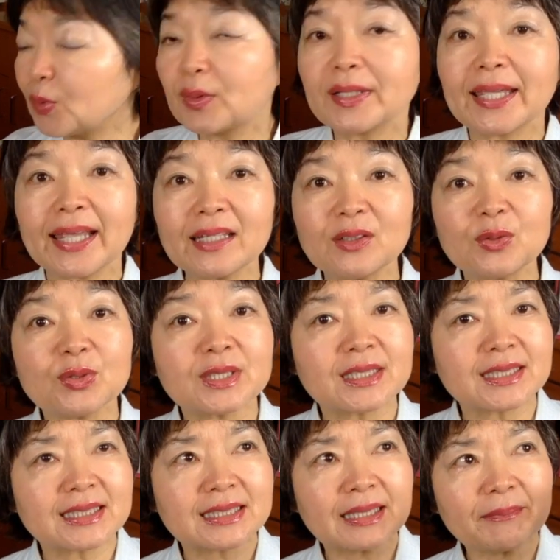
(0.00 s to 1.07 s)
get to
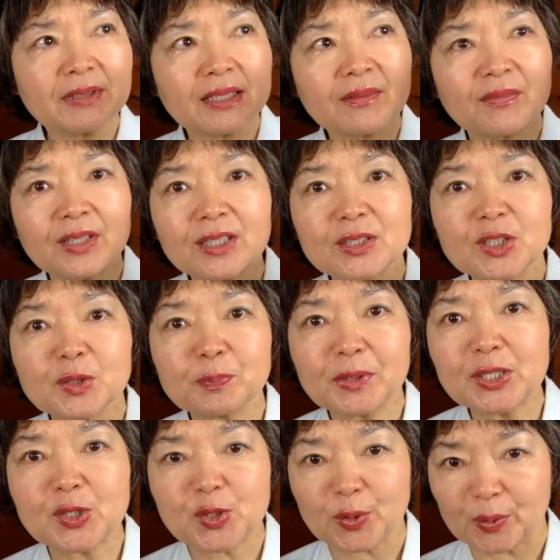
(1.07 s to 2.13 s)
something very
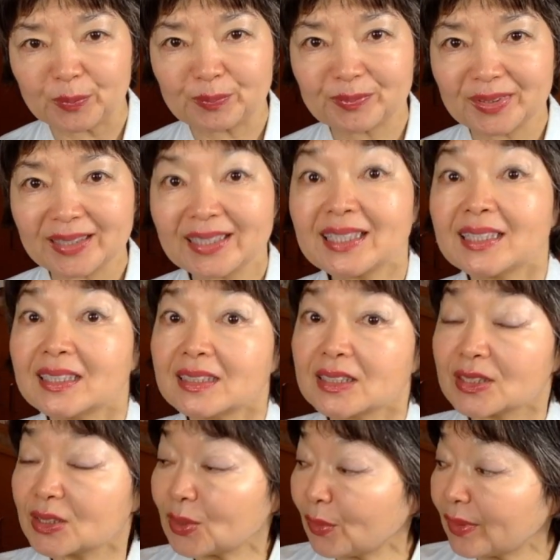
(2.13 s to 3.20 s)
spiritual.
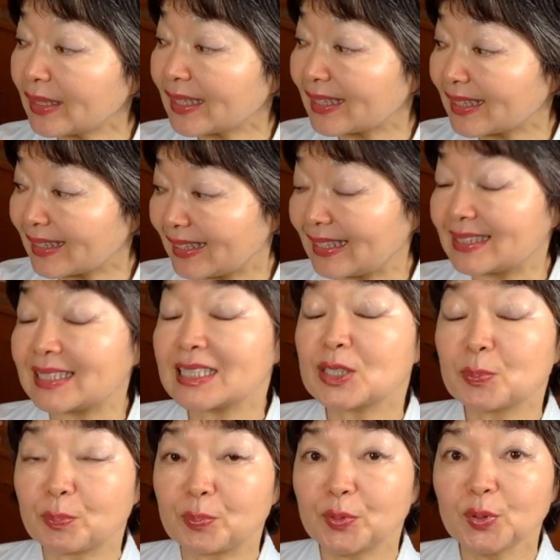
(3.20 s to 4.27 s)
So this is
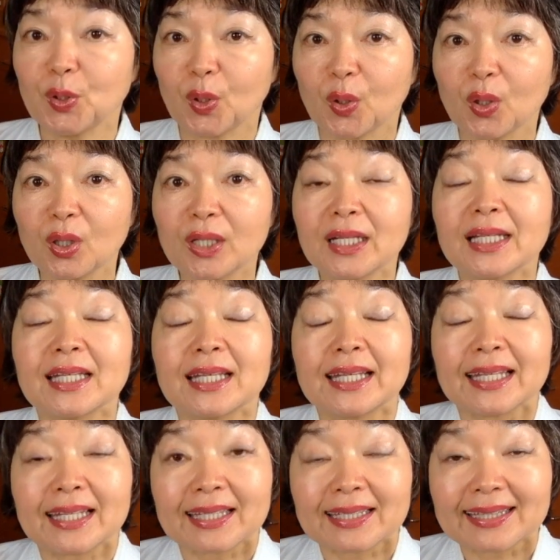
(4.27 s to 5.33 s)
Budo.
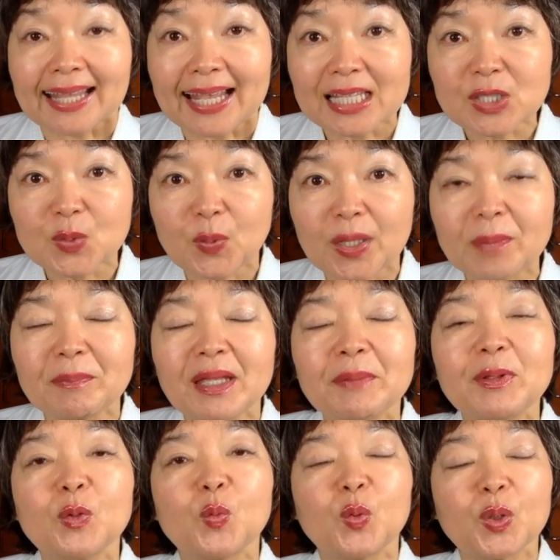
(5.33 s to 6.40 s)
That's why
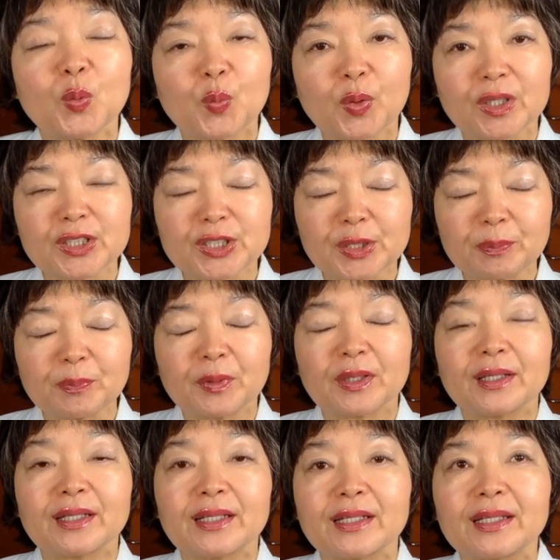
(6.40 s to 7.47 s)
maybe we worship
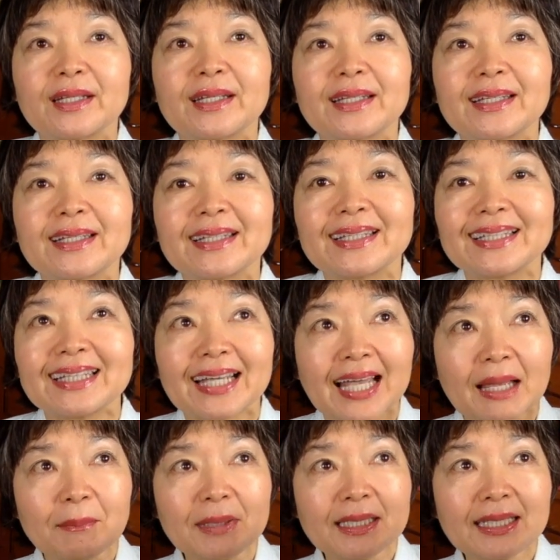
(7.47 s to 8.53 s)
the
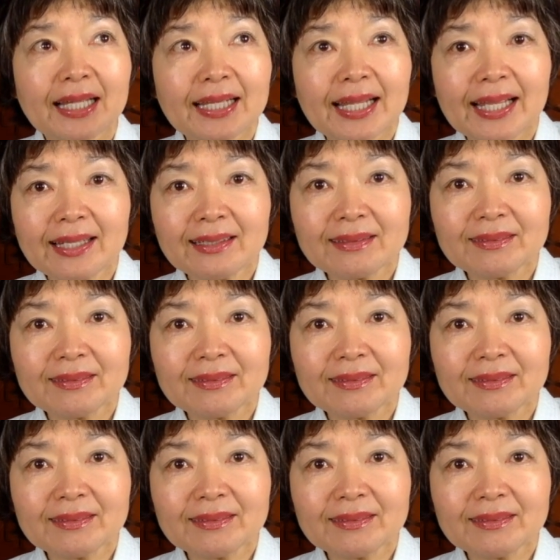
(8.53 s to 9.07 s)
Kamidana